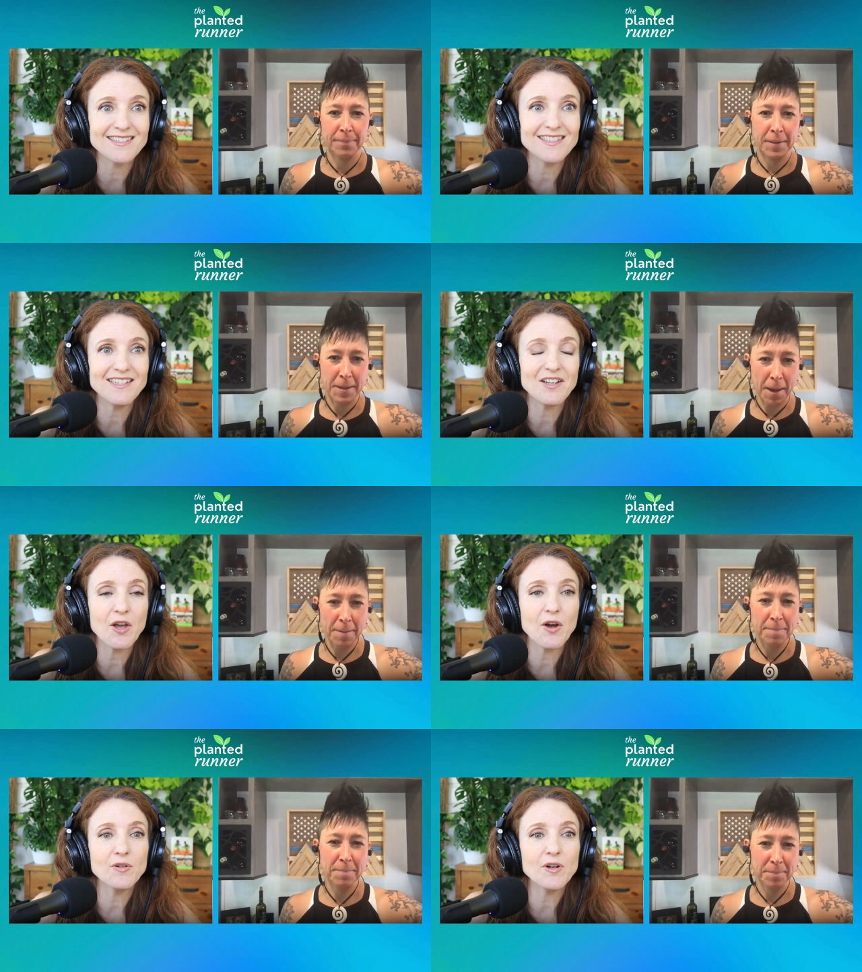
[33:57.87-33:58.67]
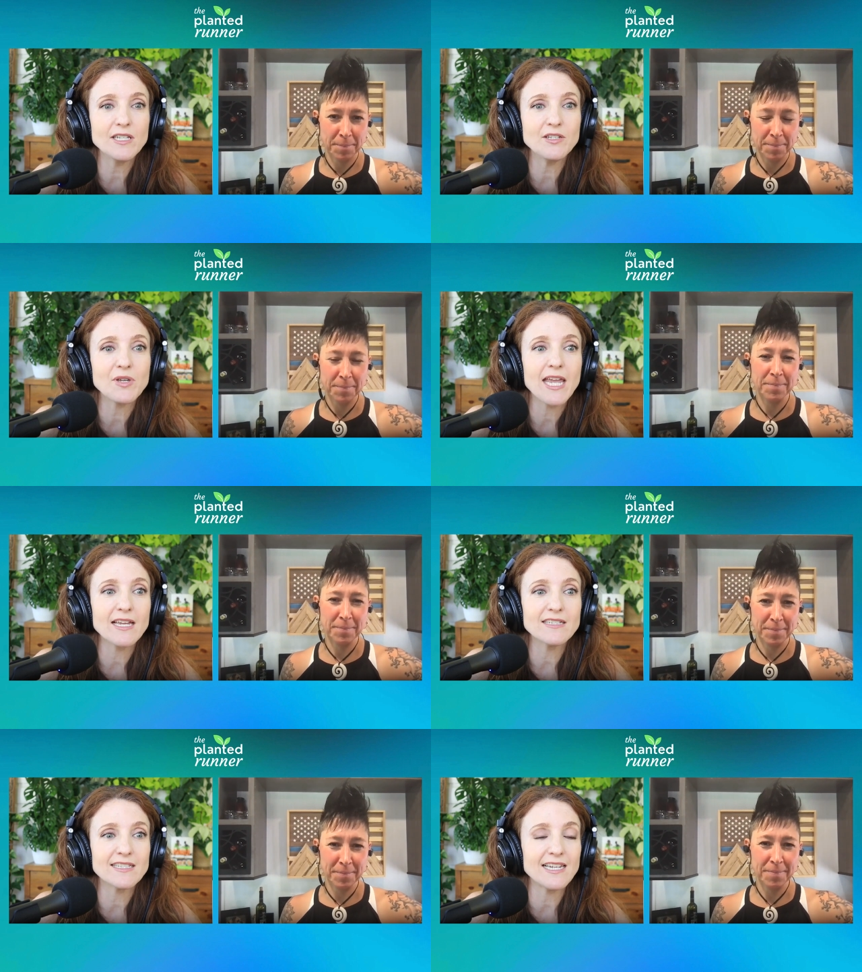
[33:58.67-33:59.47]
Speaker 1: You know, yeah. you
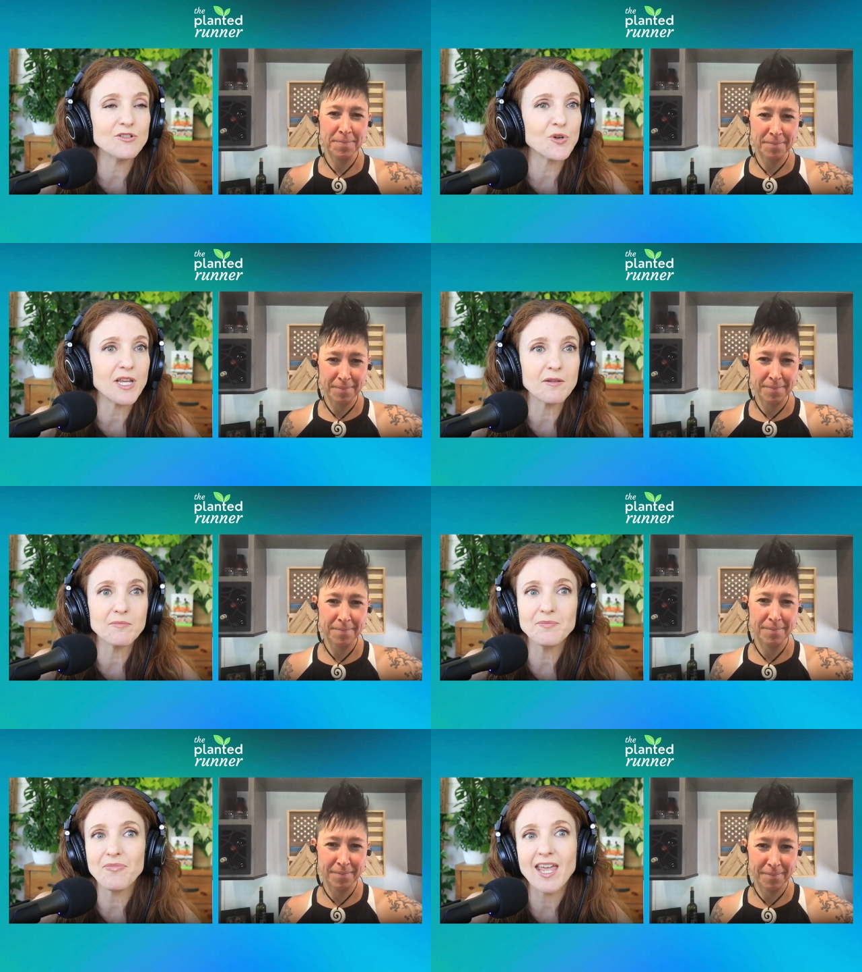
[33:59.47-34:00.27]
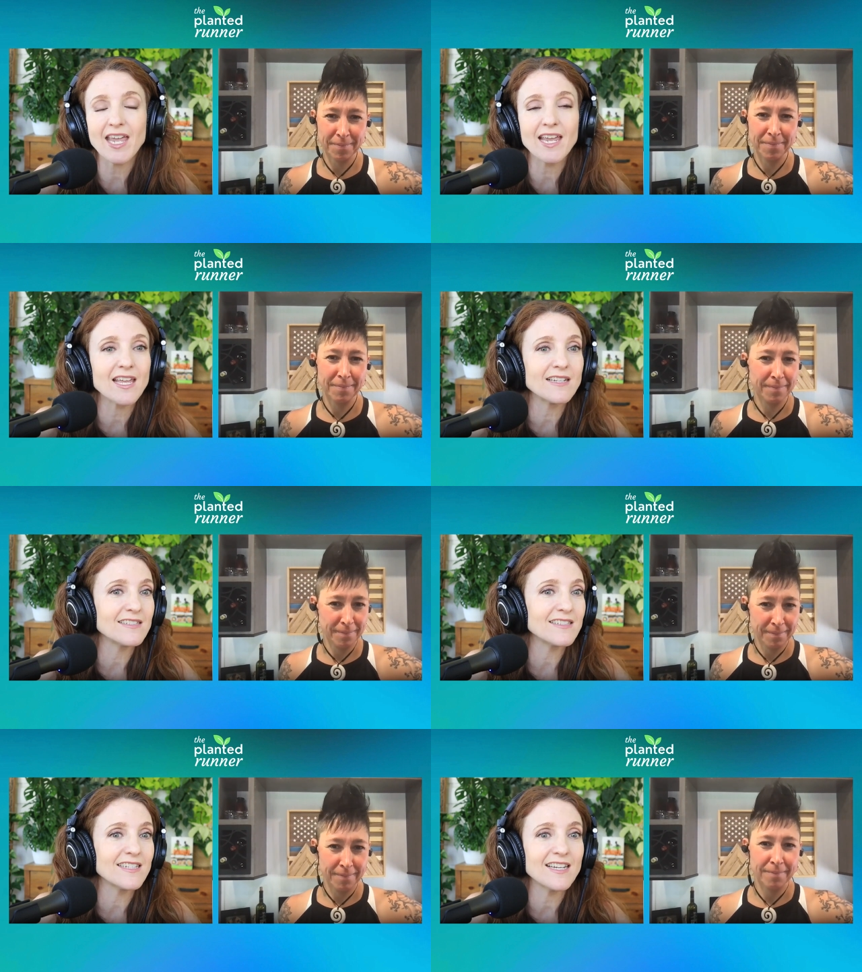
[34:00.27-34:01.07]
can't daydream
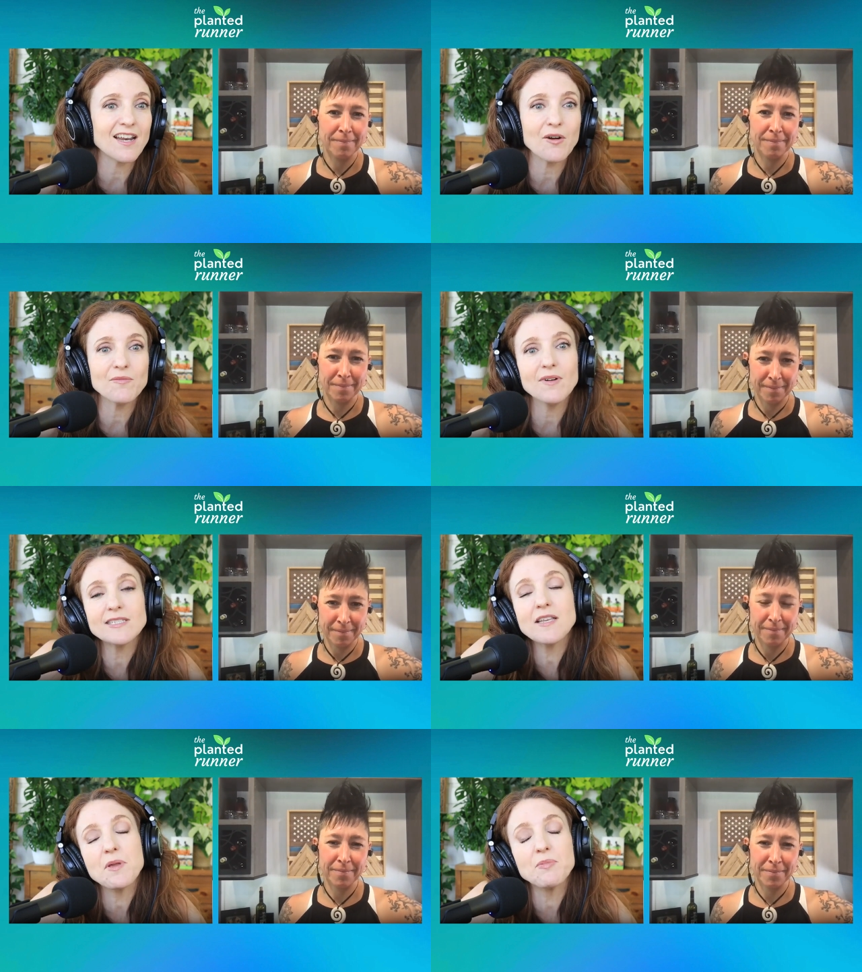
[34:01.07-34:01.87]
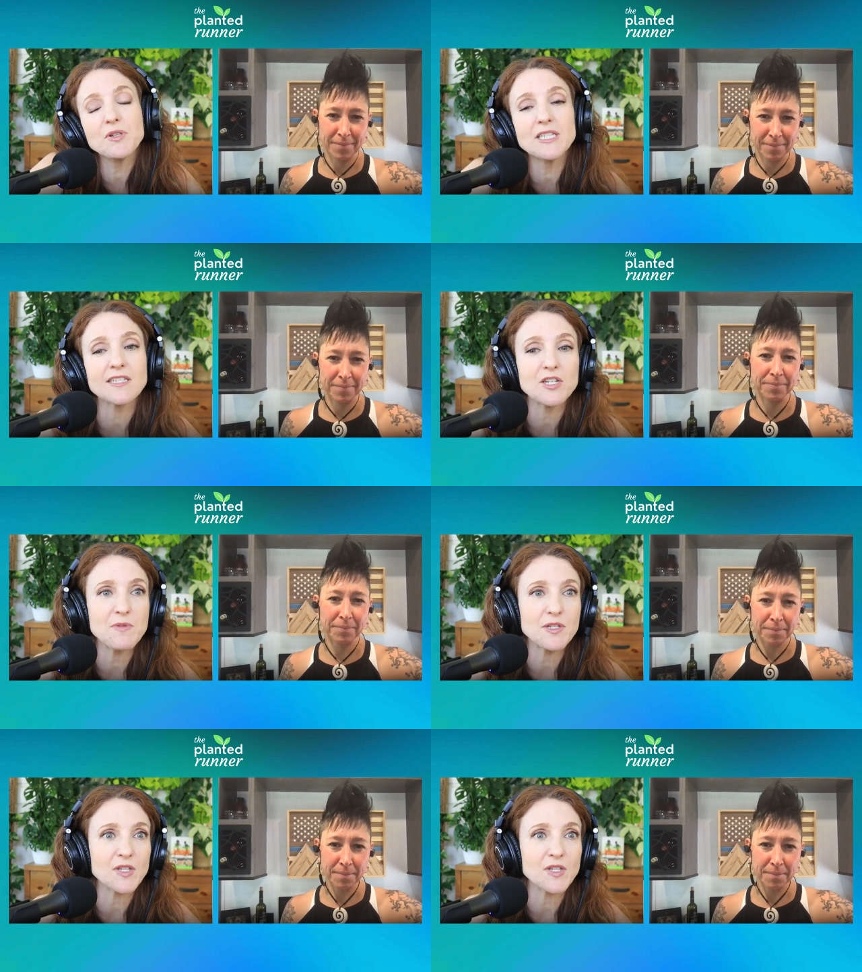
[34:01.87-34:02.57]
and, you know, some people listen to music,